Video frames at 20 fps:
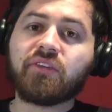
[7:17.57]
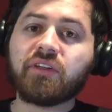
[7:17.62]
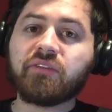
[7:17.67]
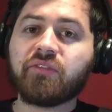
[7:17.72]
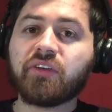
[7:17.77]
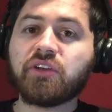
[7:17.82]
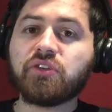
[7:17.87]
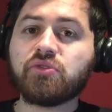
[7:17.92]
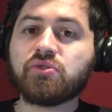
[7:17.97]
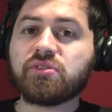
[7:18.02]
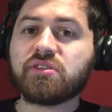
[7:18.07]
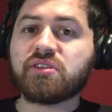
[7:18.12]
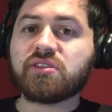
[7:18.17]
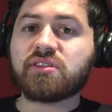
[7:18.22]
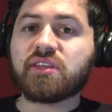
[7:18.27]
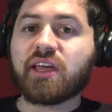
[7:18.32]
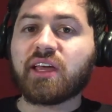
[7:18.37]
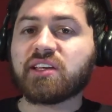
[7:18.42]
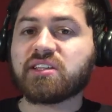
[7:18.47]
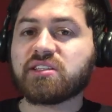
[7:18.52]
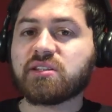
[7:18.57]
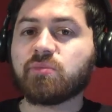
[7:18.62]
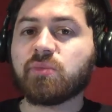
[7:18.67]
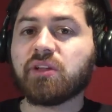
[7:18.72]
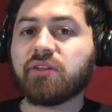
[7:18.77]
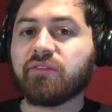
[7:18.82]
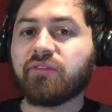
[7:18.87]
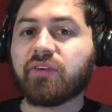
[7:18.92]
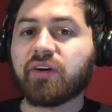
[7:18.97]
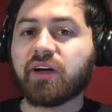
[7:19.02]
funfair uses
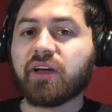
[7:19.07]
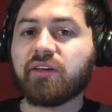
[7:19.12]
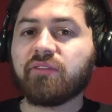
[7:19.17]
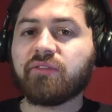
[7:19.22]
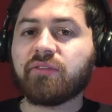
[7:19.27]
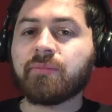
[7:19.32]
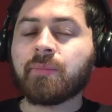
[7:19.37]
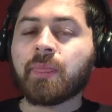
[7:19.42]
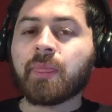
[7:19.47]
html5